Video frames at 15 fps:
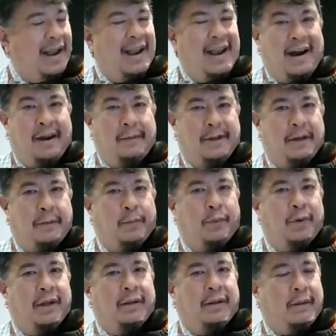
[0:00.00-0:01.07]
and I'm going to
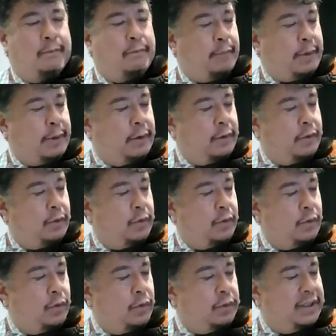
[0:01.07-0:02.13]
bring the
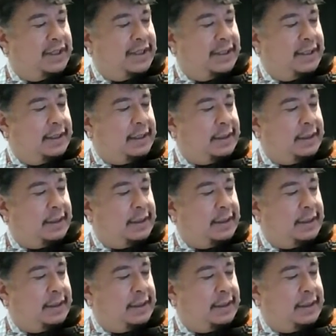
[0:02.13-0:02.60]
bow stick